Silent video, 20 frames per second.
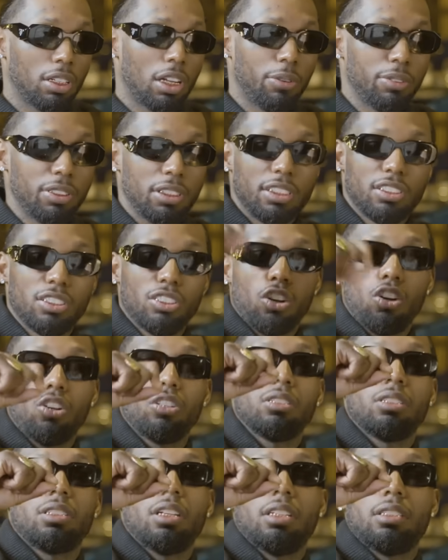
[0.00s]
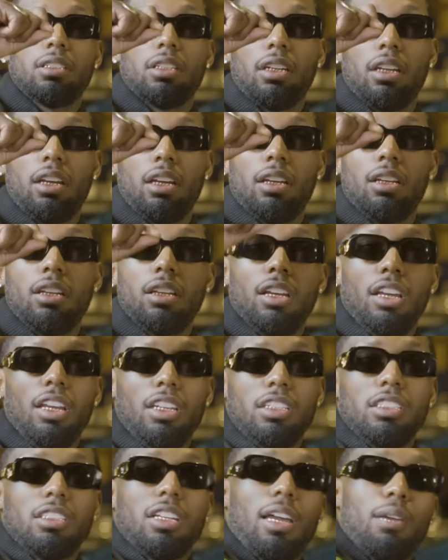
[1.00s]
How he does the concerts and that, and
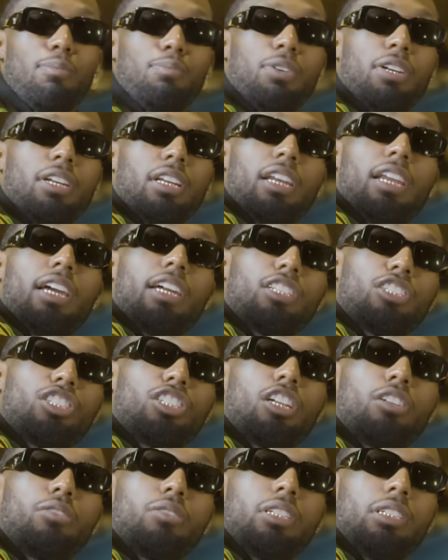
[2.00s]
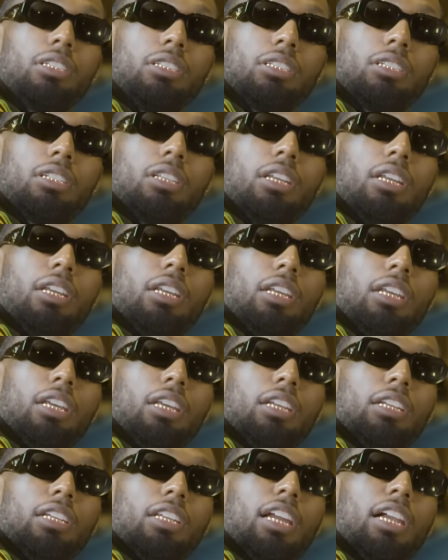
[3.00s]
he's like putting like cherries
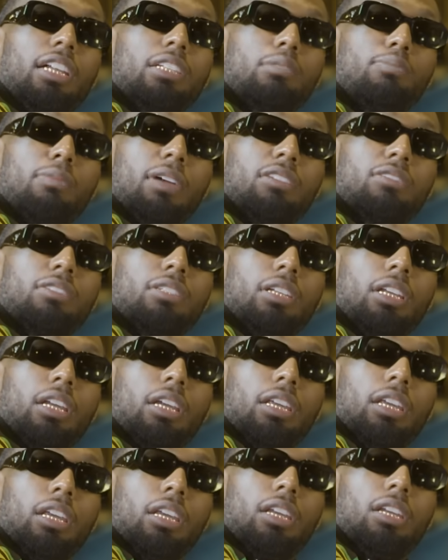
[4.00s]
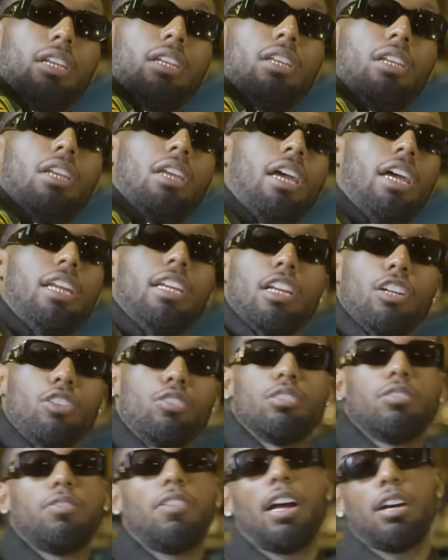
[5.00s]
in girls' mouths and that, yeah? And it
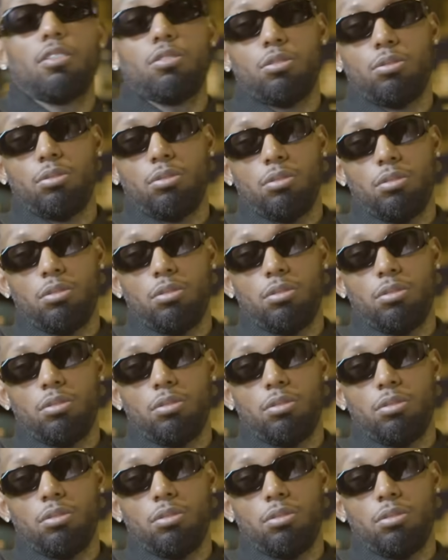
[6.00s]
goes viral.